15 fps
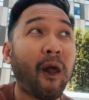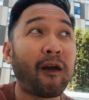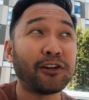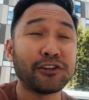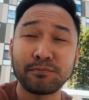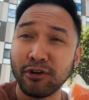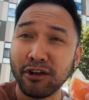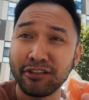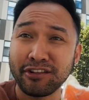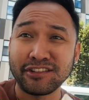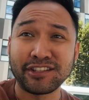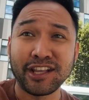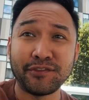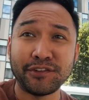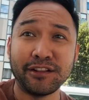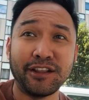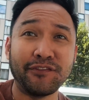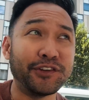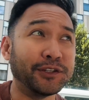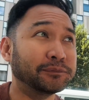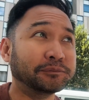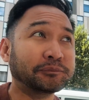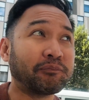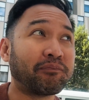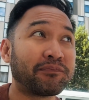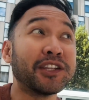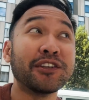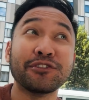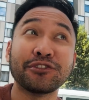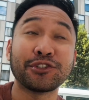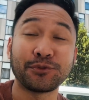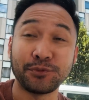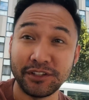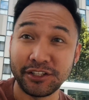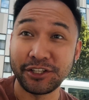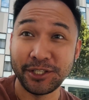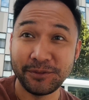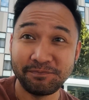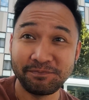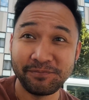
I just bought this at 7-Eleven. It's really good.